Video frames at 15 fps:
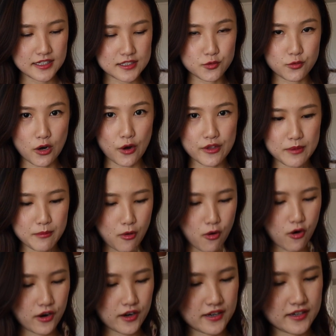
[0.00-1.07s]
it's growing
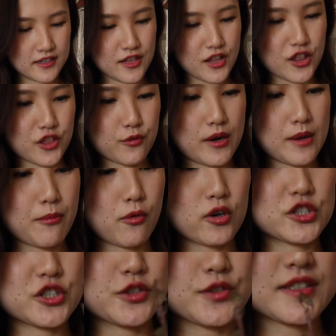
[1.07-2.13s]
more. 3
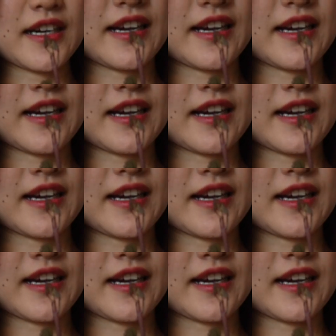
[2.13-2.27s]
more shoots